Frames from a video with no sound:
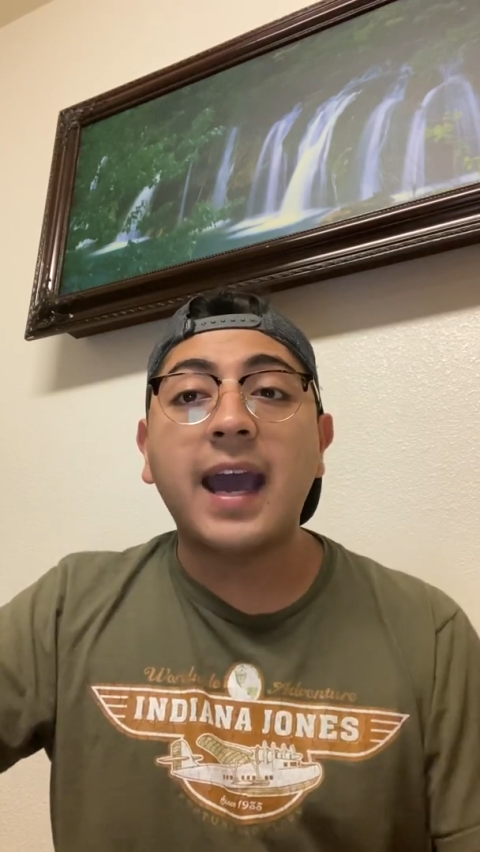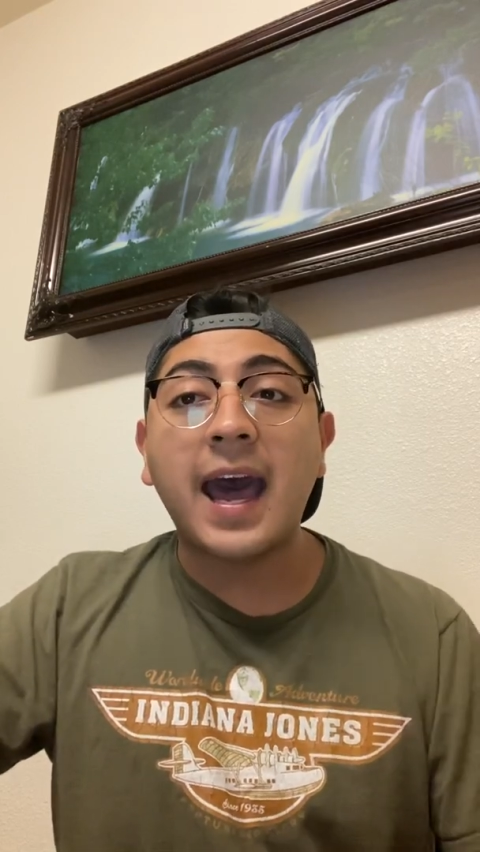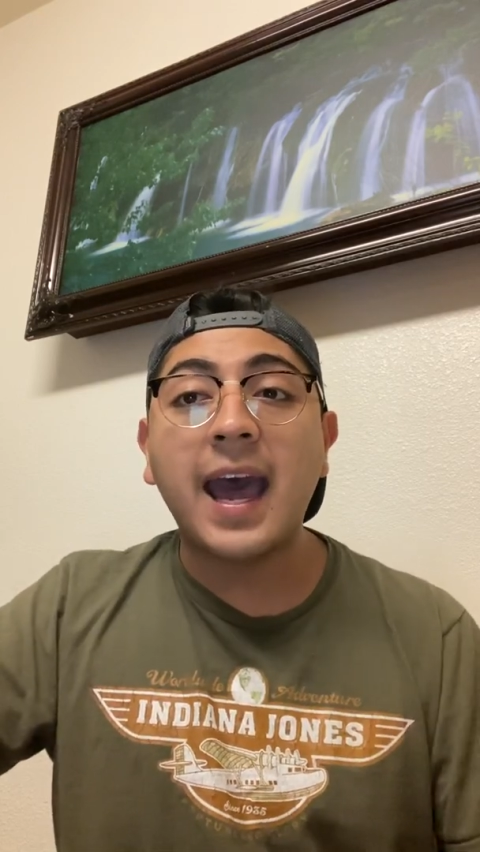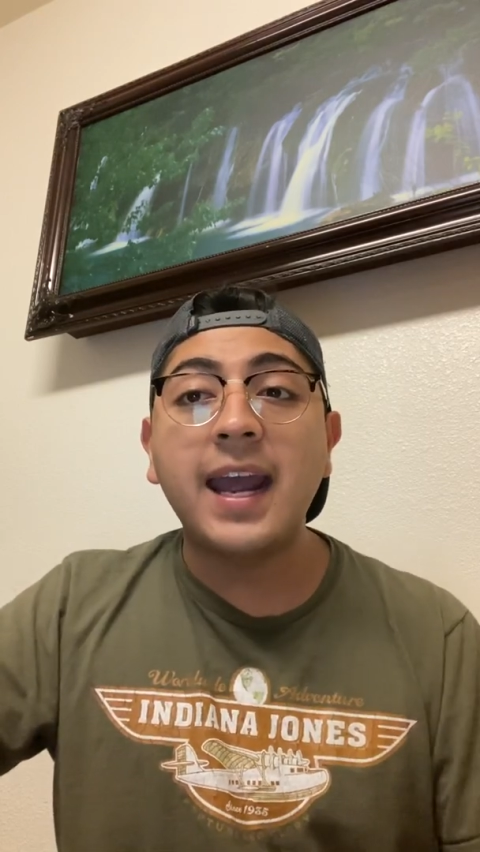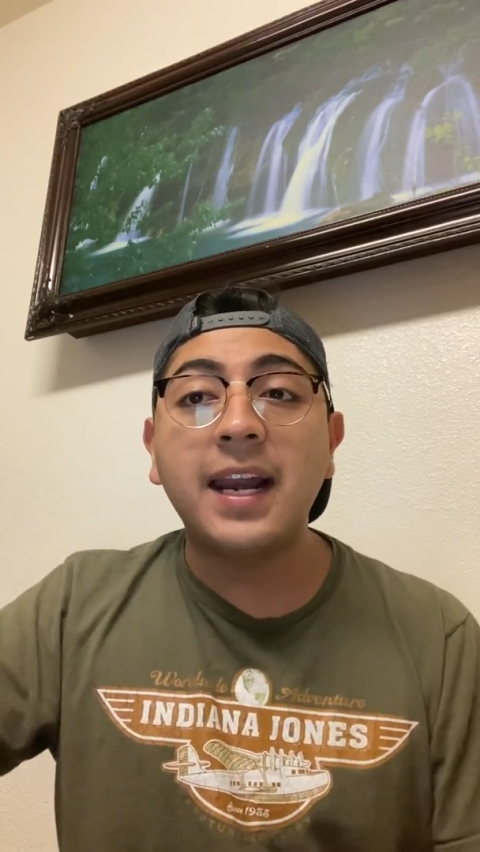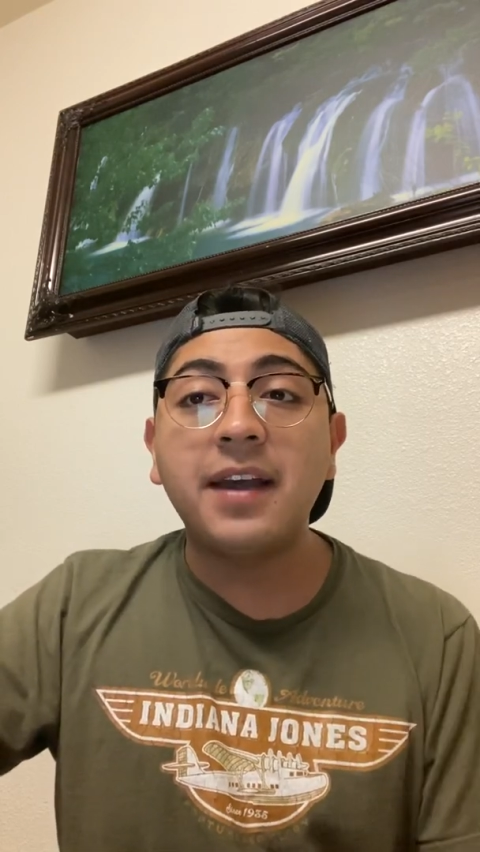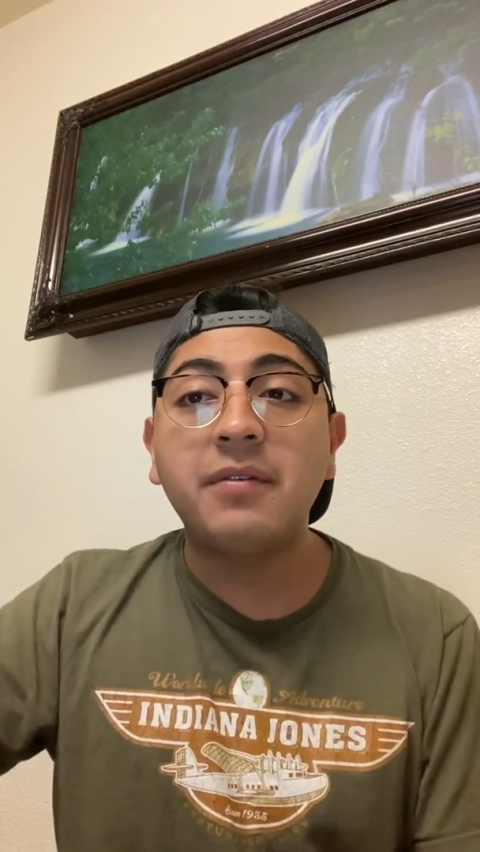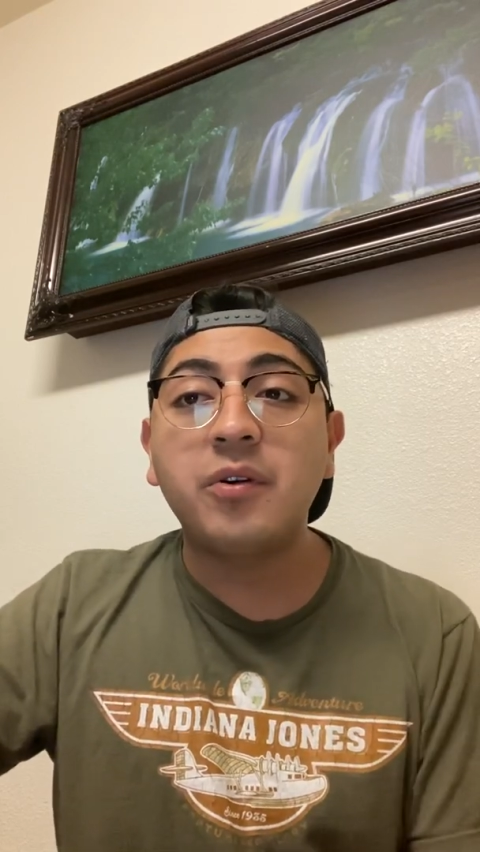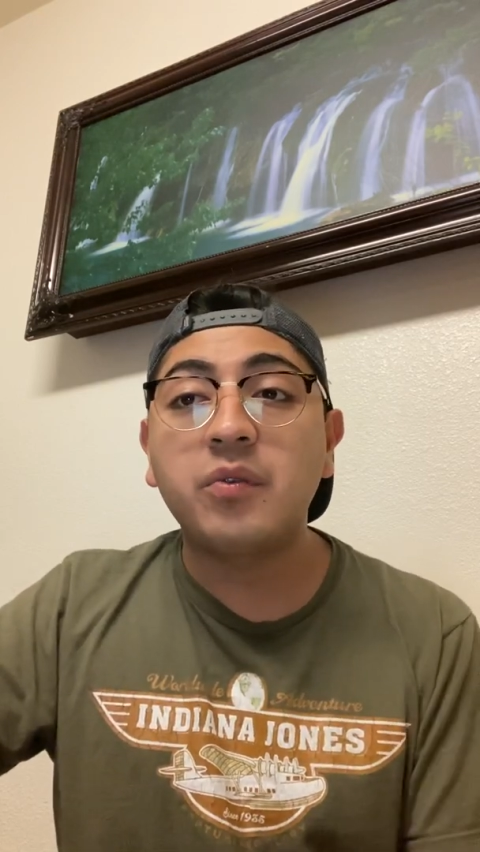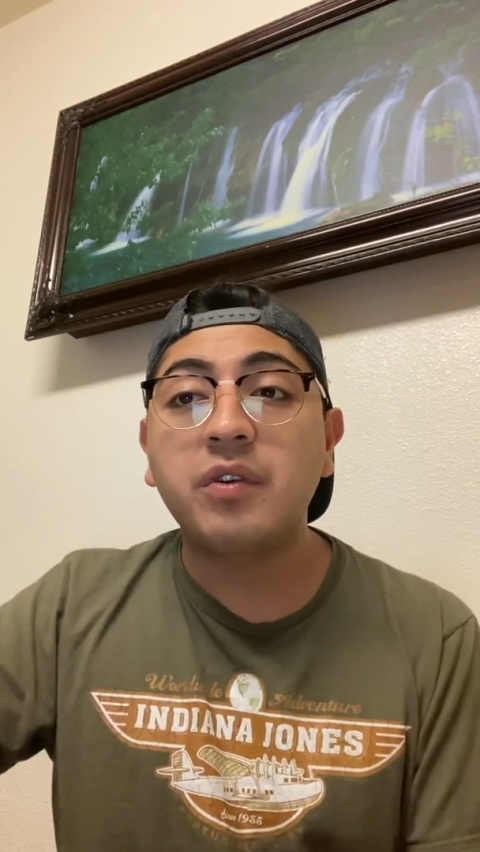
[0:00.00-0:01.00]
high
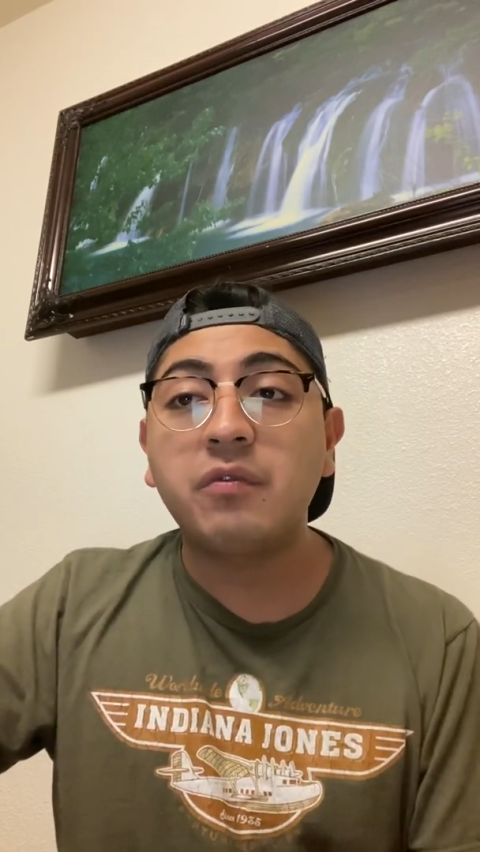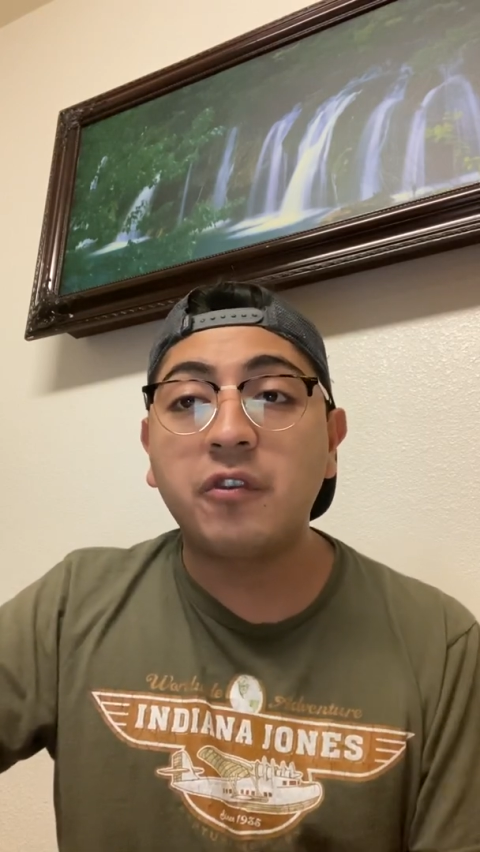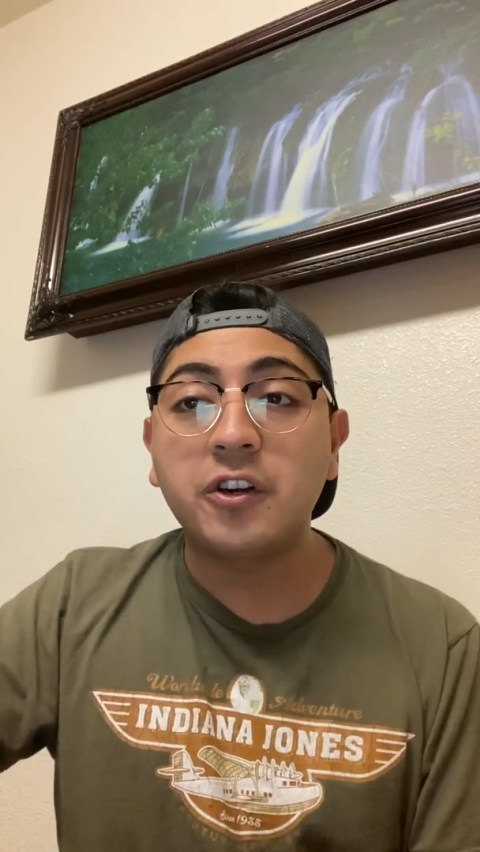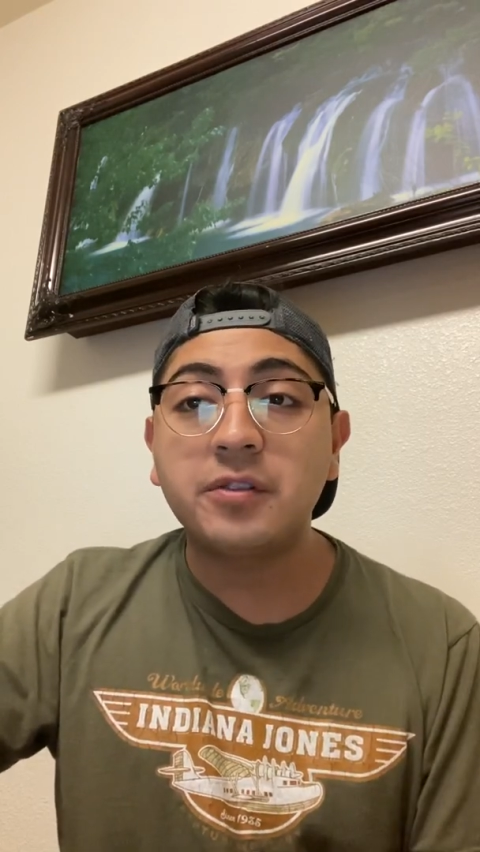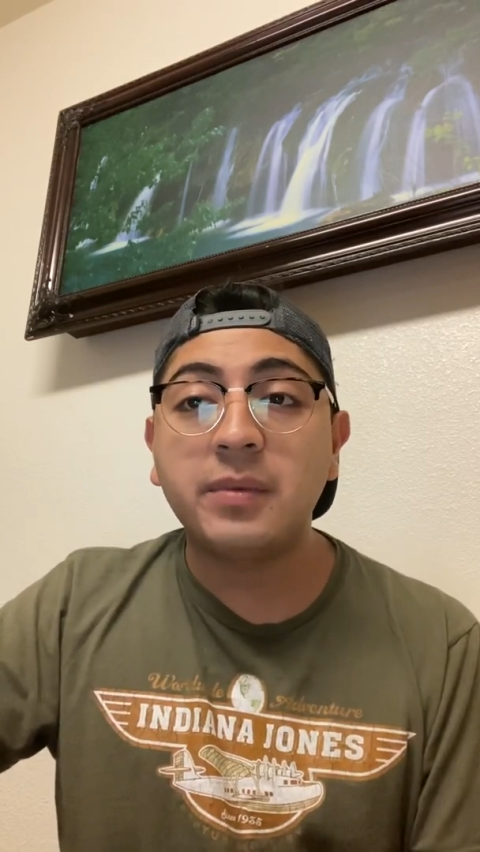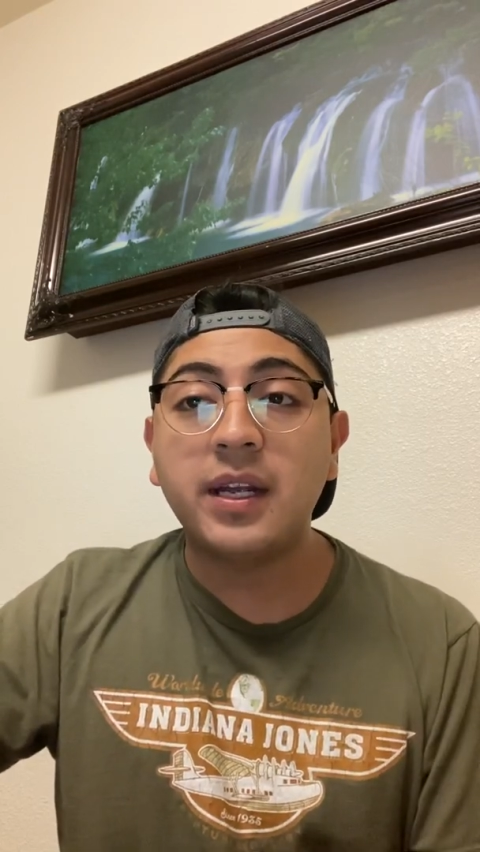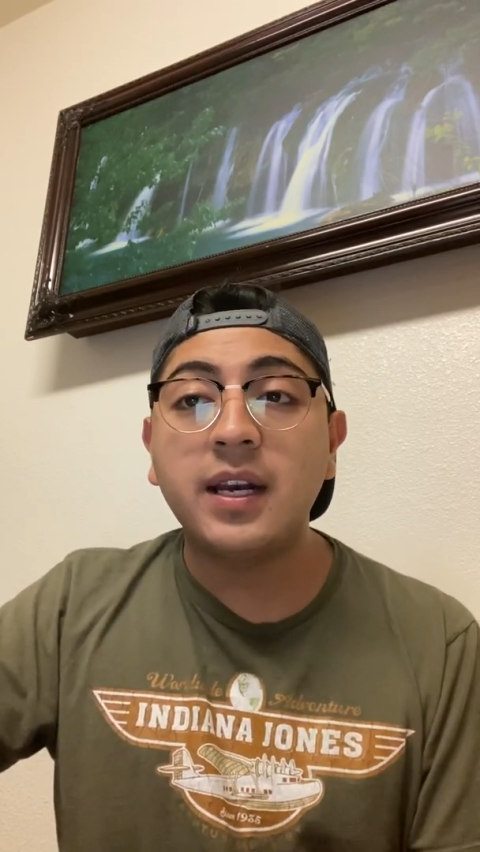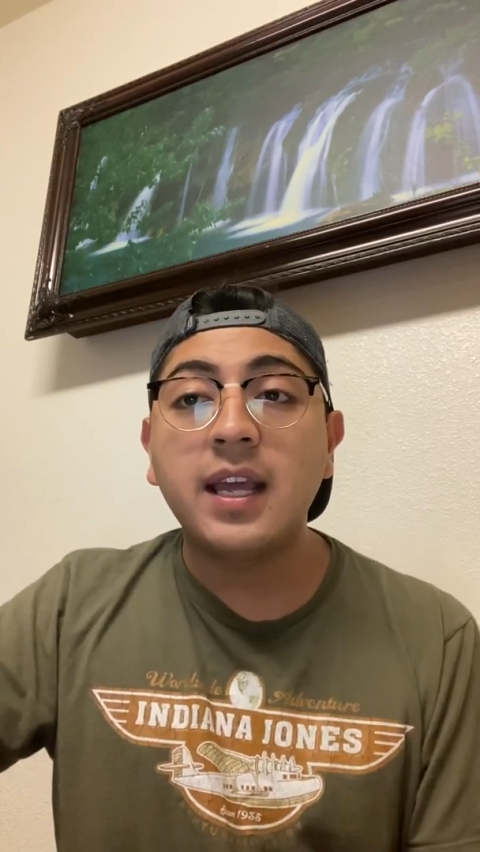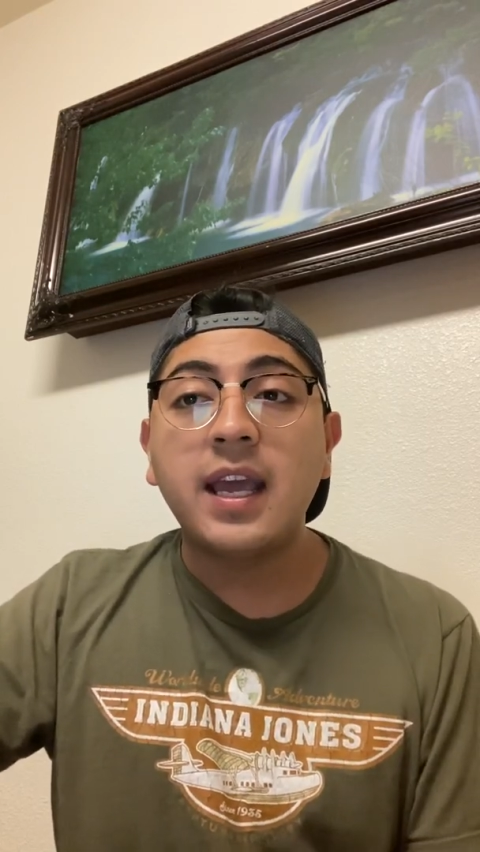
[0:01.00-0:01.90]
level of reinforcement